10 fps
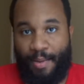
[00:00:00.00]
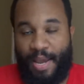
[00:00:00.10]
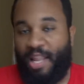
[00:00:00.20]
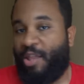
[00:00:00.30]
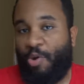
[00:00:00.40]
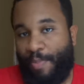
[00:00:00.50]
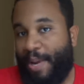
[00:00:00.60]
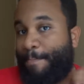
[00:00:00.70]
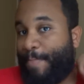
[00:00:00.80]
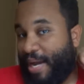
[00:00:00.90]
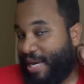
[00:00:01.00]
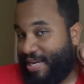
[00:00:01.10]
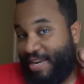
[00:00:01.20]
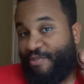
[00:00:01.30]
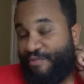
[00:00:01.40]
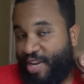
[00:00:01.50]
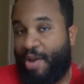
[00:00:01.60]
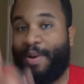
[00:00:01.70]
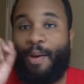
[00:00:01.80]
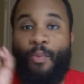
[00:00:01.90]
in a little bit, but in a different
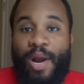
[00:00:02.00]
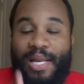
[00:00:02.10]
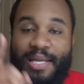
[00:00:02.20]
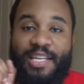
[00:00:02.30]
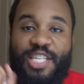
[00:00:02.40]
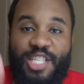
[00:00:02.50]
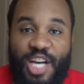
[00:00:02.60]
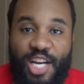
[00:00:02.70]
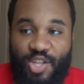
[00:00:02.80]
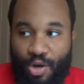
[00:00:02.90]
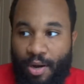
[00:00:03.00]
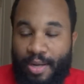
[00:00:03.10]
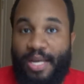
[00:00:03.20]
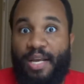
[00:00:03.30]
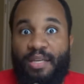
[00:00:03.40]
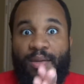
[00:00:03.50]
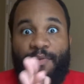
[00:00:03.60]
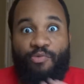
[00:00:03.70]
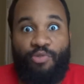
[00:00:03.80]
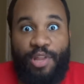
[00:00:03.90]
video. But I wanted to touch on
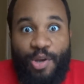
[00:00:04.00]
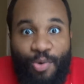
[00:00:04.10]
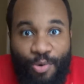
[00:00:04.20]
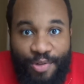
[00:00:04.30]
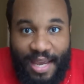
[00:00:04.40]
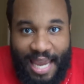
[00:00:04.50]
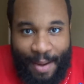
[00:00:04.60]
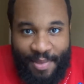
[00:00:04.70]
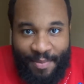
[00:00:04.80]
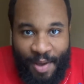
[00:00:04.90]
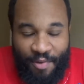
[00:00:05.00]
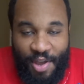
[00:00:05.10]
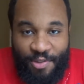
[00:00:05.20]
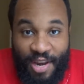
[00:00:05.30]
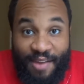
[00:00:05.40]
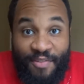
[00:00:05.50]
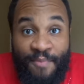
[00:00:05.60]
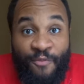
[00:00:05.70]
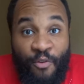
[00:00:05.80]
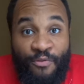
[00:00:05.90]
something really cool that came in the mail the other day
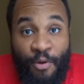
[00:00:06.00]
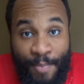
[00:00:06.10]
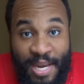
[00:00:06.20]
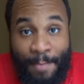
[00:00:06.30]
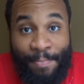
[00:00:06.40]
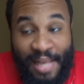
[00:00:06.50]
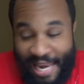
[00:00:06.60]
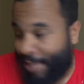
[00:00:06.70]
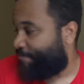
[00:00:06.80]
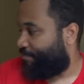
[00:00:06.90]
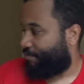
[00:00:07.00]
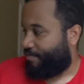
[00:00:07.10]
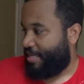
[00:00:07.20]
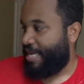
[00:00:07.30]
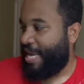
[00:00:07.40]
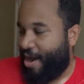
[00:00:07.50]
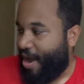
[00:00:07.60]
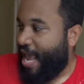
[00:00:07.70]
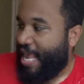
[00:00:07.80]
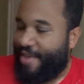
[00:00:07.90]
from Forbidden Planet. Now,
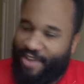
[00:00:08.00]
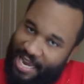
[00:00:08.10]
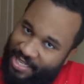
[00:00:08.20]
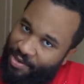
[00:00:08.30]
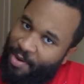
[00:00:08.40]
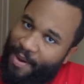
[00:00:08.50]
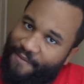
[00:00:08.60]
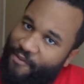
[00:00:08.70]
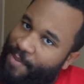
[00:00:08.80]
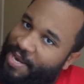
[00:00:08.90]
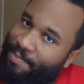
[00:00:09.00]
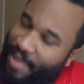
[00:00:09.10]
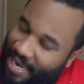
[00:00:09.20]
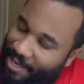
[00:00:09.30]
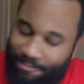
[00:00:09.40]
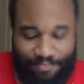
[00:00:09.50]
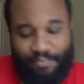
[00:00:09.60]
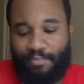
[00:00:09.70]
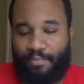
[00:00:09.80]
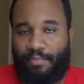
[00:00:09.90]
if you guys don't know about Forbidden Planet,
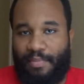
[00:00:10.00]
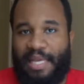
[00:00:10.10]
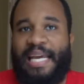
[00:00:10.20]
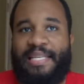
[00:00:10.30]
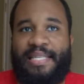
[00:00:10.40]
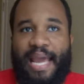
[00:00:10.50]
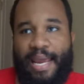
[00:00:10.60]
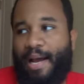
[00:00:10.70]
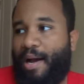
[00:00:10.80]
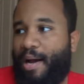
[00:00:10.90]
it's a